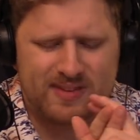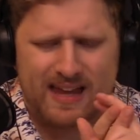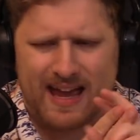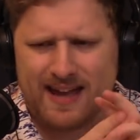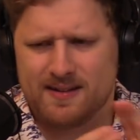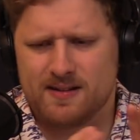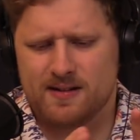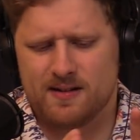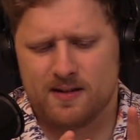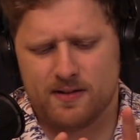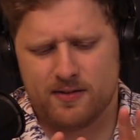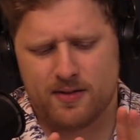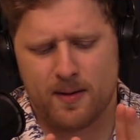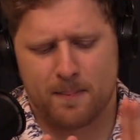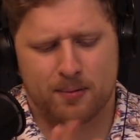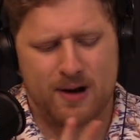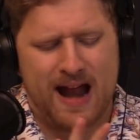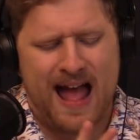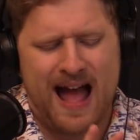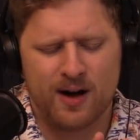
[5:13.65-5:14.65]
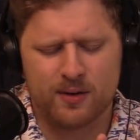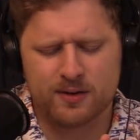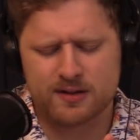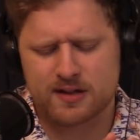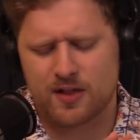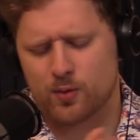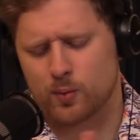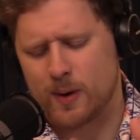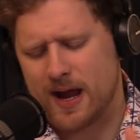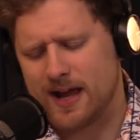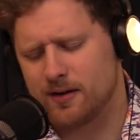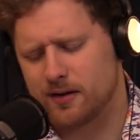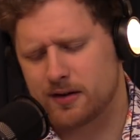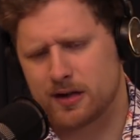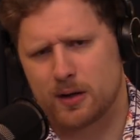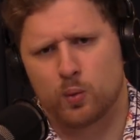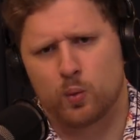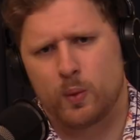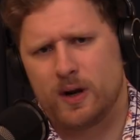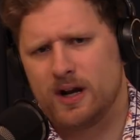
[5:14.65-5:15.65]
And the Browns and the Raiders
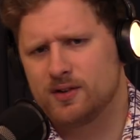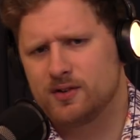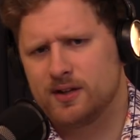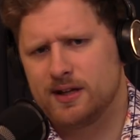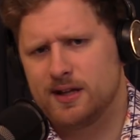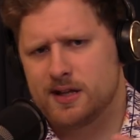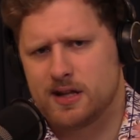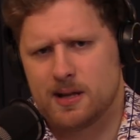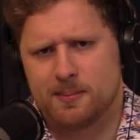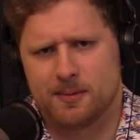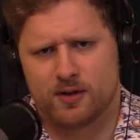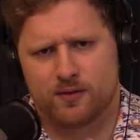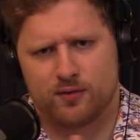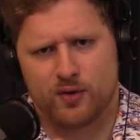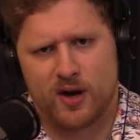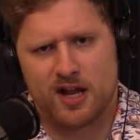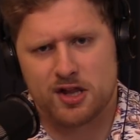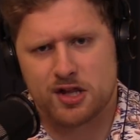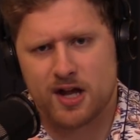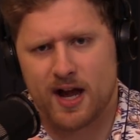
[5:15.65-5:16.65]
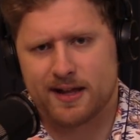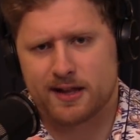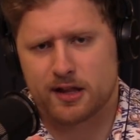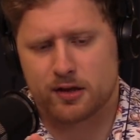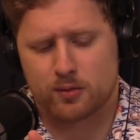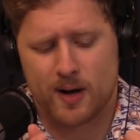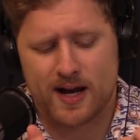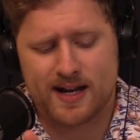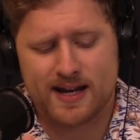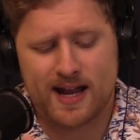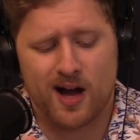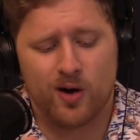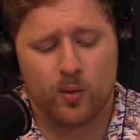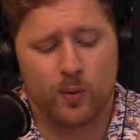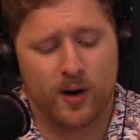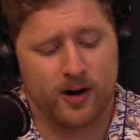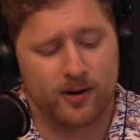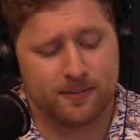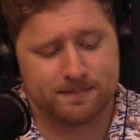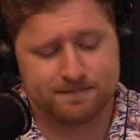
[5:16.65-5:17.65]
are weirdly similar franchises right now
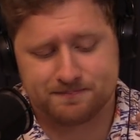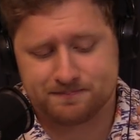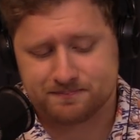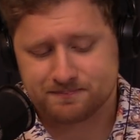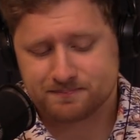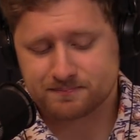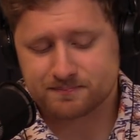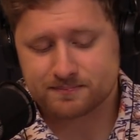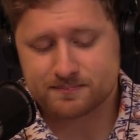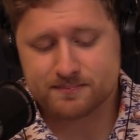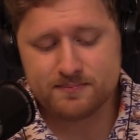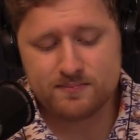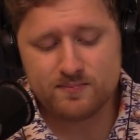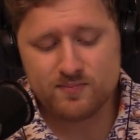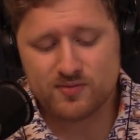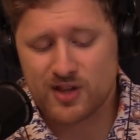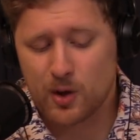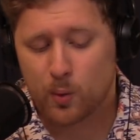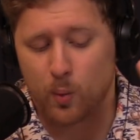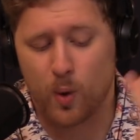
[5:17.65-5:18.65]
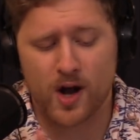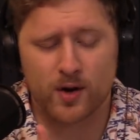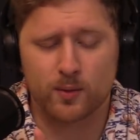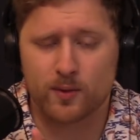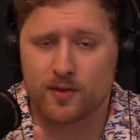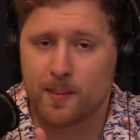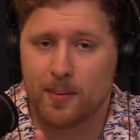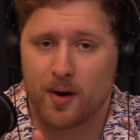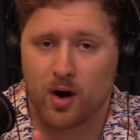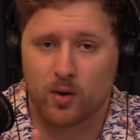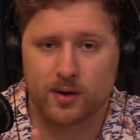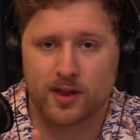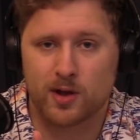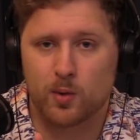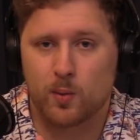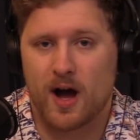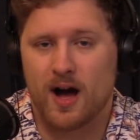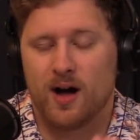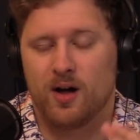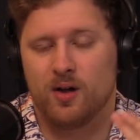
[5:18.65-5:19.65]
where they want to run the ball really
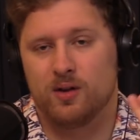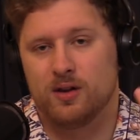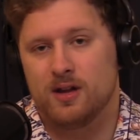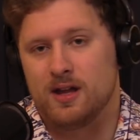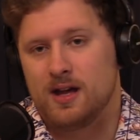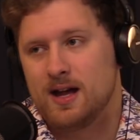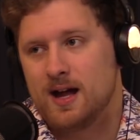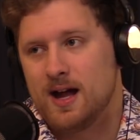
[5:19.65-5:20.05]
well.